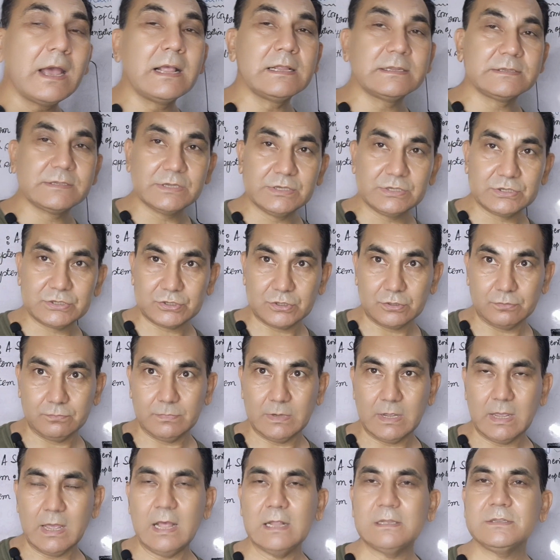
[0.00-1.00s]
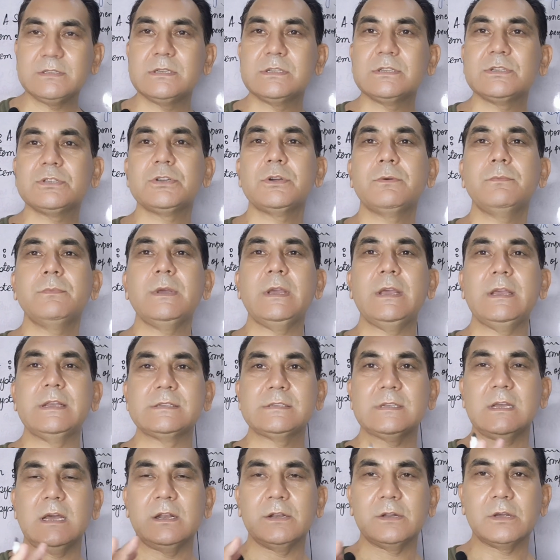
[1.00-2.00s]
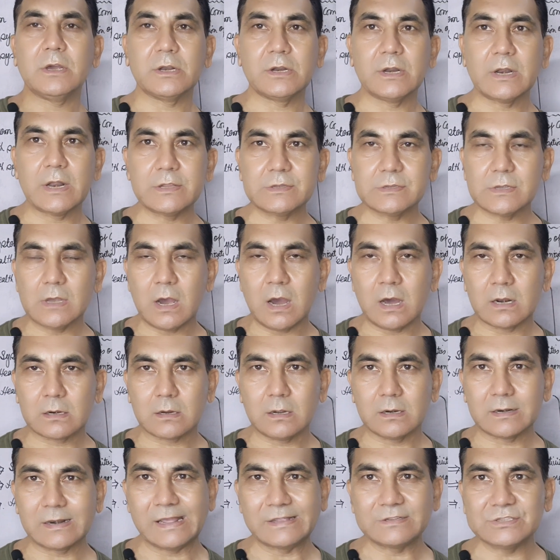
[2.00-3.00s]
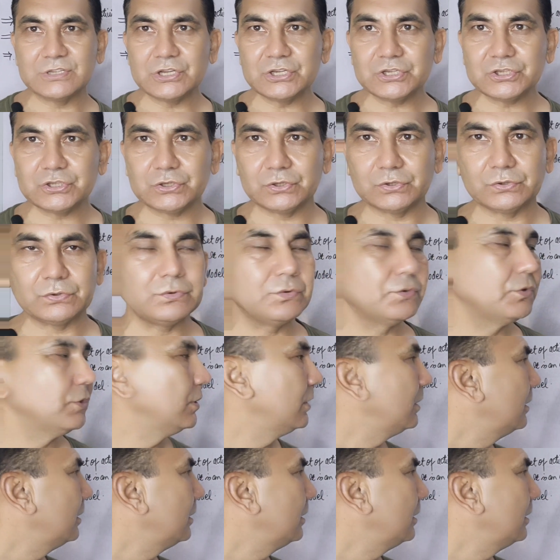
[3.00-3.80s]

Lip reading: health system? Health system is an organization